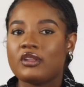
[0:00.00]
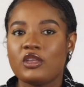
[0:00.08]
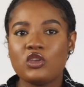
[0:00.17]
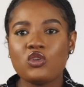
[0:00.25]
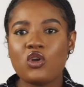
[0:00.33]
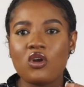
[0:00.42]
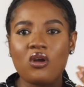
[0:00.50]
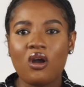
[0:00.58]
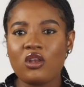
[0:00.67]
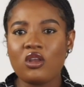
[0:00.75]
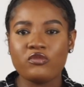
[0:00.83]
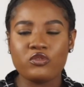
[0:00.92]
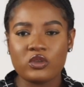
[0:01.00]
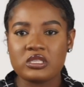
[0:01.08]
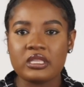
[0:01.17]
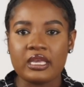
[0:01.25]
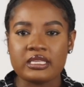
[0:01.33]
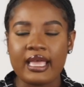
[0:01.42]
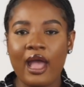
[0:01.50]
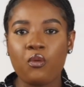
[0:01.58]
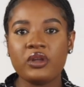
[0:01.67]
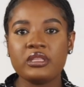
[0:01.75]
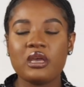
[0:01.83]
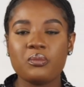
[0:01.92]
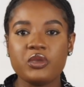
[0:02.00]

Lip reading: you know, all of those things. I wanted